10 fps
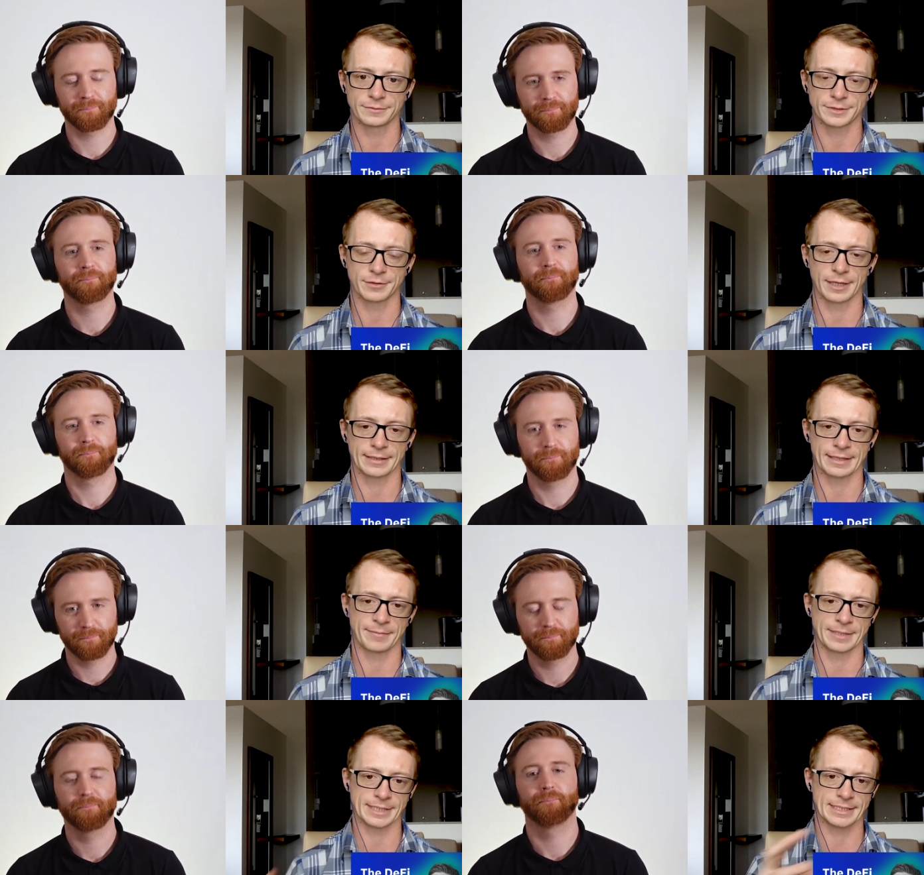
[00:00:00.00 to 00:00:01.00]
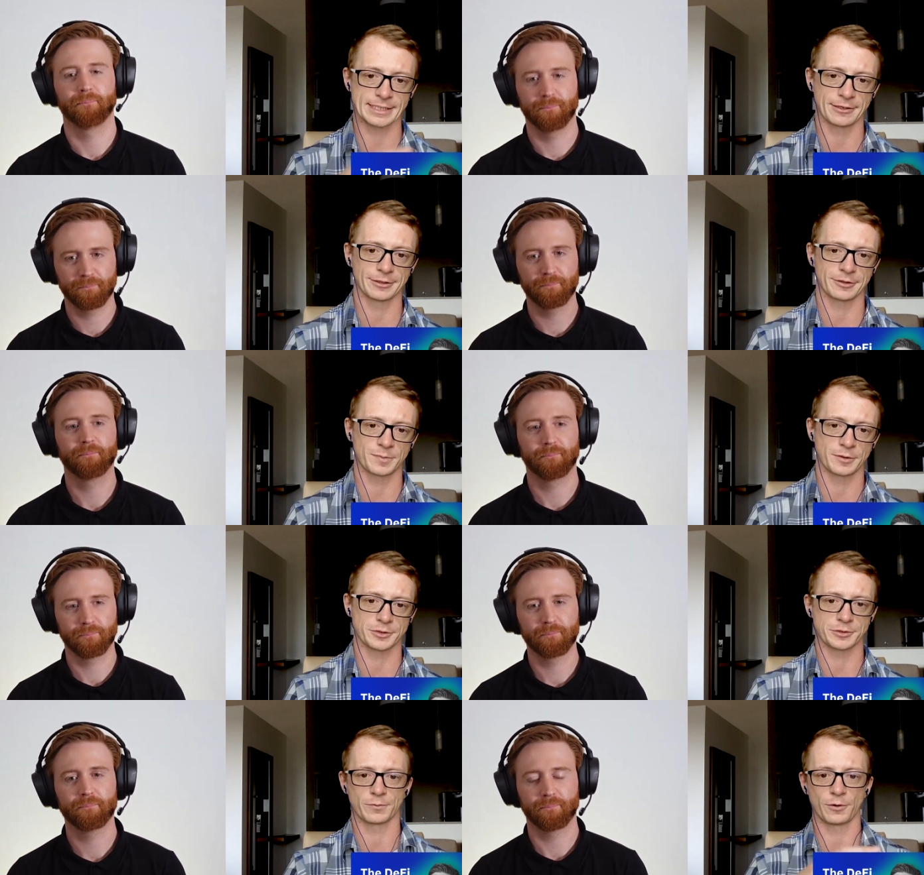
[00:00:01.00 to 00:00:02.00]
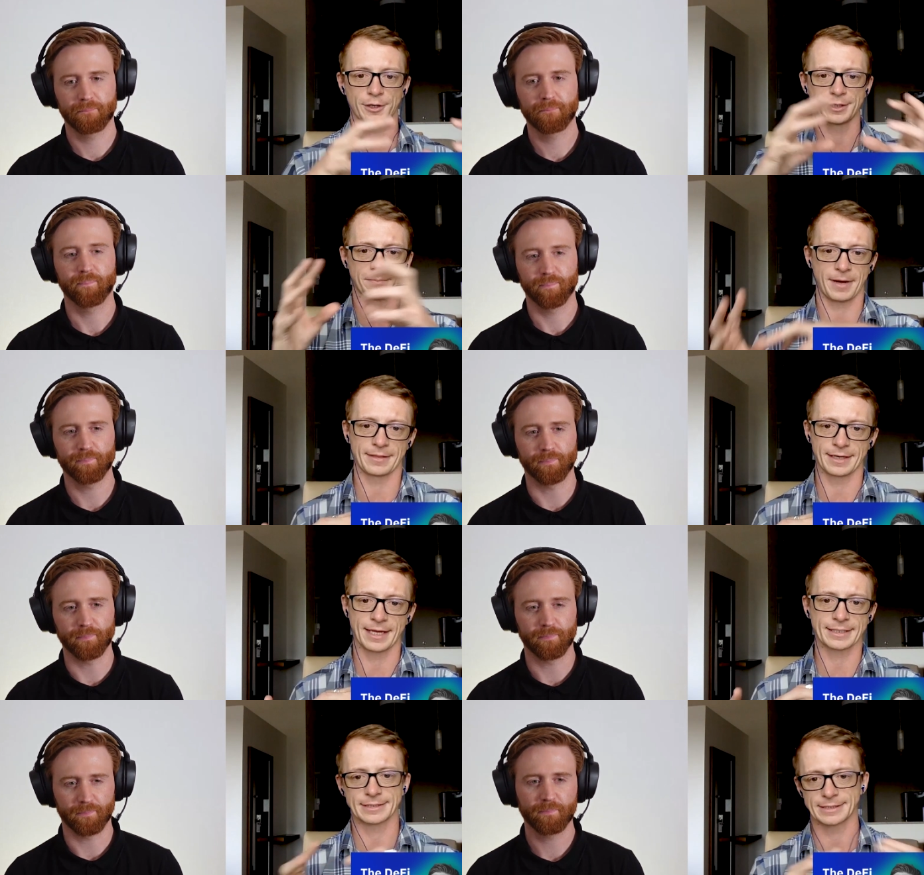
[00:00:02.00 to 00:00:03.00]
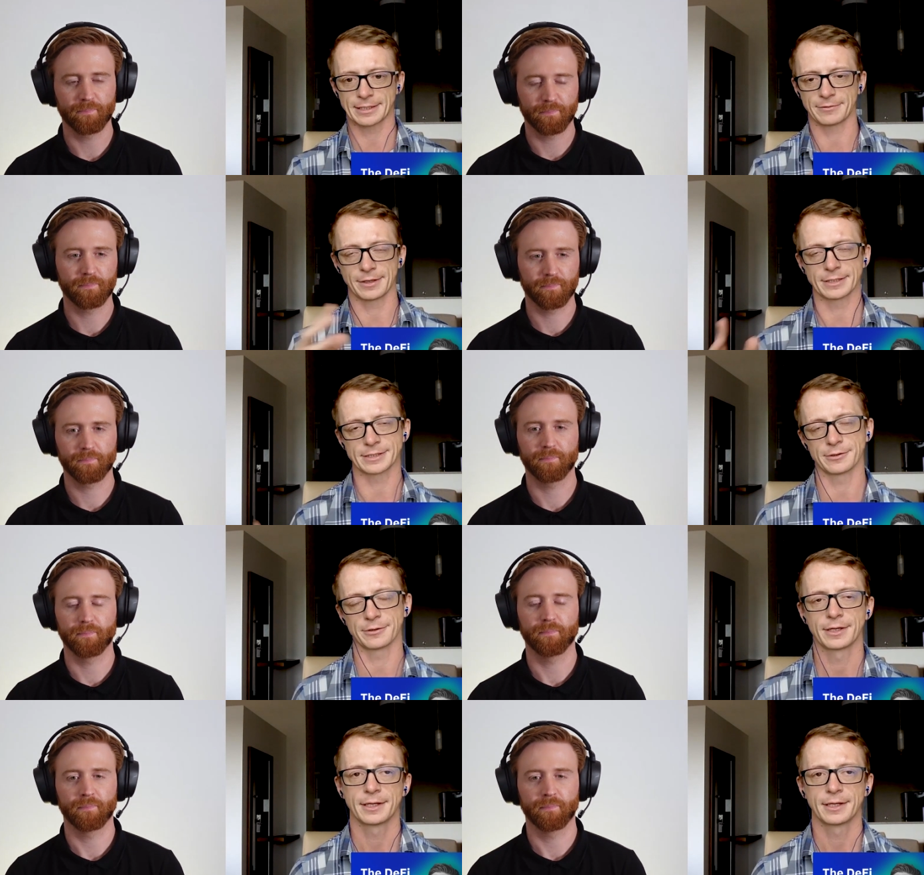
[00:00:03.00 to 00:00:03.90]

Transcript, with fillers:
Speaker 1: So like that means like sell your exposure in one and buy the mm-hmm. next, et cetera. And so,